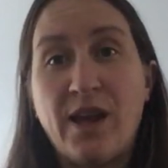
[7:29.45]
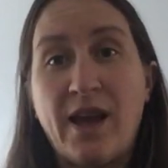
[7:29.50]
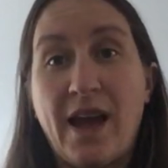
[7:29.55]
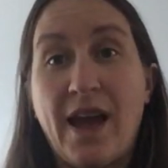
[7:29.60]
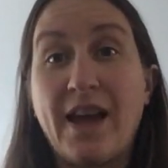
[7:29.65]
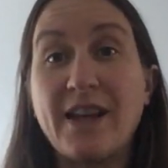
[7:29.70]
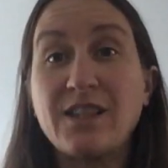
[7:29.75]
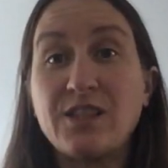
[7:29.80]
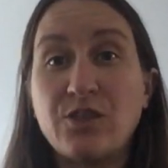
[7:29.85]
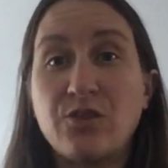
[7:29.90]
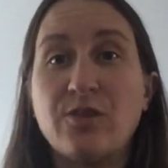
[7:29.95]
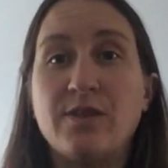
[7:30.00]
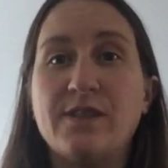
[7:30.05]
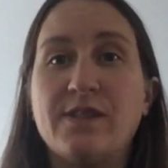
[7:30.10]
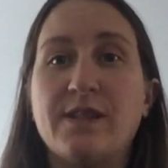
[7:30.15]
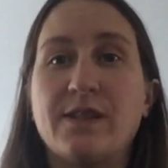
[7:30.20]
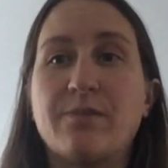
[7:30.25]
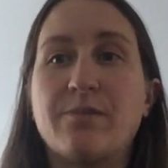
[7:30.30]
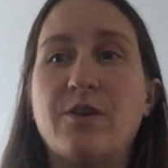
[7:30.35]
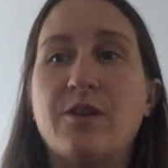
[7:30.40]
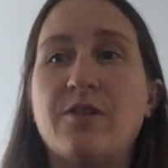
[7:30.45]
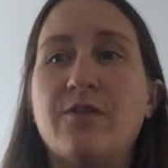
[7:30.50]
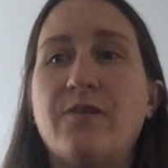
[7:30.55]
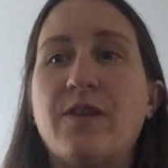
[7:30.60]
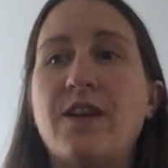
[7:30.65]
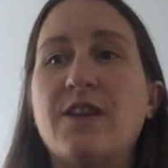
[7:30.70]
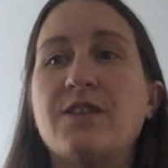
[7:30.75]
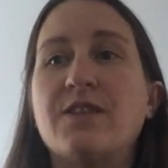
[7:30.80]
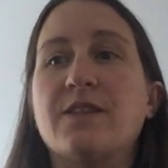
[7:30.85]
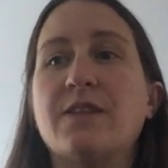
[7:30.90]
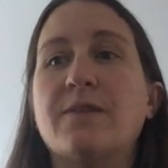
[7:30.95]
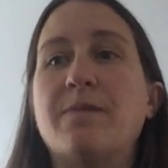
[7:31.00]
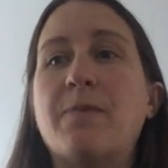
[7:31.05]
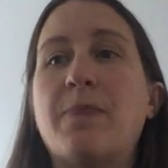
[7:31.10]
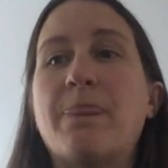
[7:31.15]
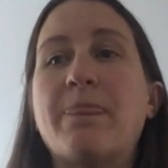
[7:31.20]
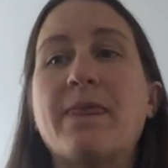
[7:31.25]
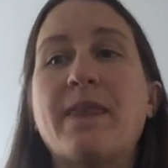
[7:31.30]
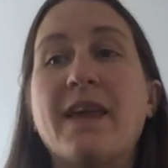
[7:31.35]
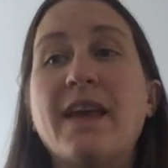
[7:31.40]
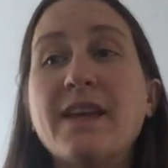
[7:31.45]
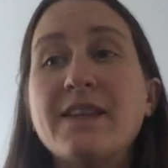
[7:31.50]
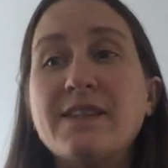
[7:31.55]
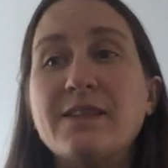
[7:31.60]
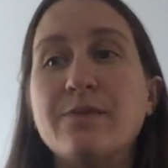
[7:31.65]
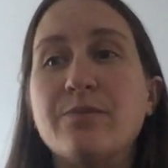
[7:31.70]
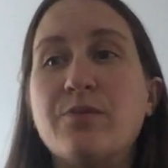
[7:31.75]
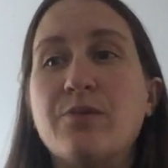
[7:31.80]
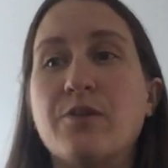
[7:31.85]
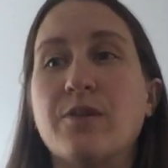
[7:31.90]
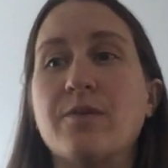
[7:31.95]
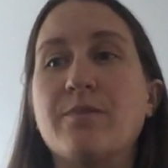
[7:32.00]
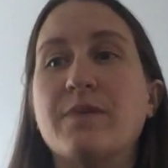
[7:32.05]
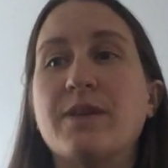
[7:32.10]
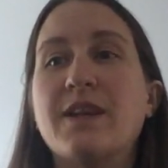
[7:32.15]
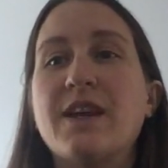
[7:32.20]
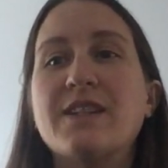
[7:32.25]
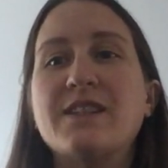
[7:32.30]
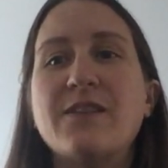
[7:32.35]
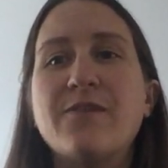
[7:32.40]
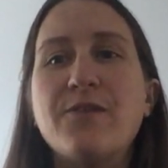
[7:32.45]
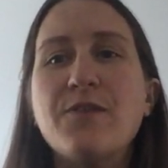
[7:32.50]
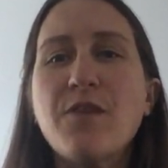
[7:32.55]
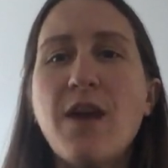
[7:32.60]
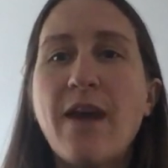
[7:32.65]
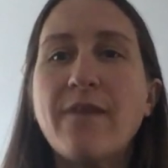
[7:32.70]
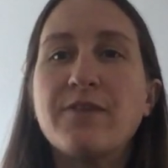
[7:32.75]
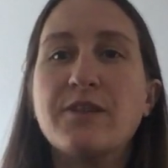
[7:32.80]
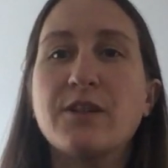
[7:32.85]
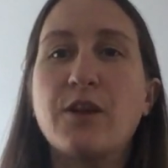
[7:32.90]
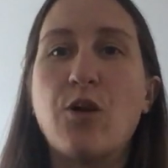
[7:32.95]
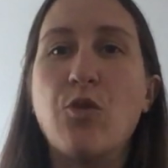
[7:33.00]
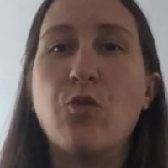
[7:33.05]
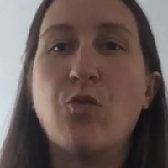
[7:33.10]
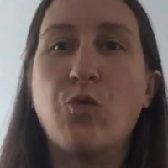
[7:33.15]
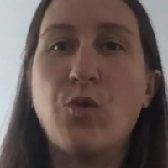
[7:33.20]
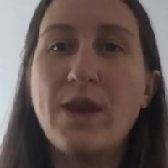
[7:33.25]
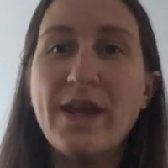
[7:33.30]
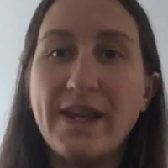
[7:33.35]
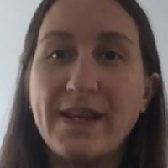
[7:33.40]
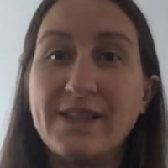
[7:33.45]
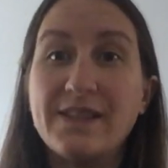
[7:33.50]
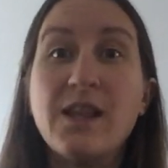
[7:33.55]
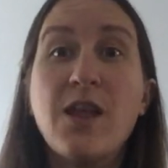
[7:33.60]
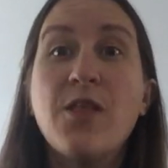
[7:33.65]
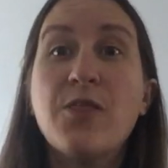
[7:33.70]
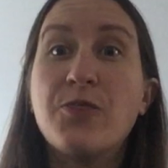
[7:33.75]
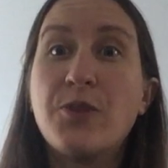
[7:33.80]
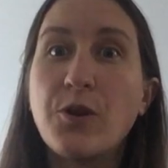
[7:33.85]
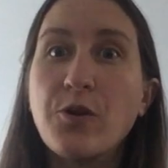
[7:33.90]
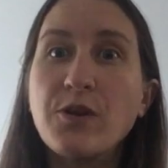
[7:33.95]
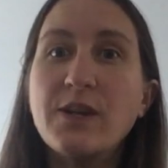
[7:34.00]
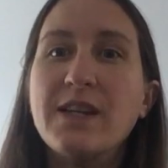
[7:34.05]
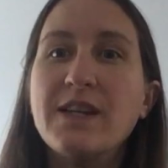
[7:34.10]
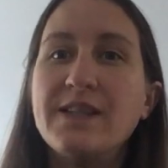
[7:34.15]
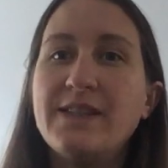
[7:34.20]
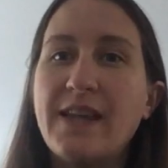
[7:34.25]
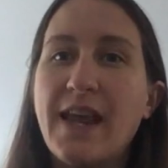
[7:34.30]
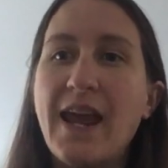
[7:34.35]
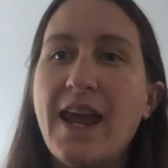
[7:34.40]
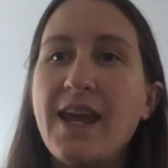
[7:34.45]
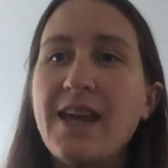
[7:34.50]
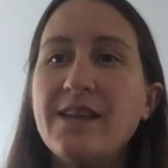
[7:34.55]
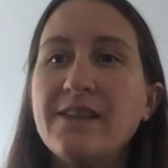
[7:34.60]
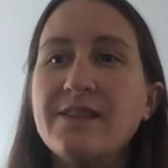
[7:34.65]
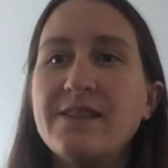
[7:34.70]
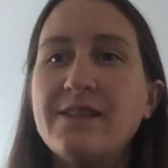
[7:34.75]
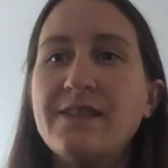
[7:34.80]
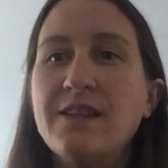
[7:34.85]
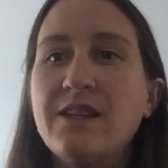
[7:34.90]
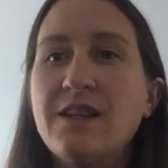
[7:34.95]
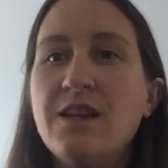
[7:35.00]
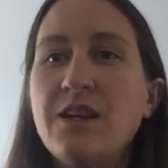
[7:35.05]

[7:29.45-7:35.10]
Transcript: extrinsic motivation is important, because if you have to go weeks, 30 days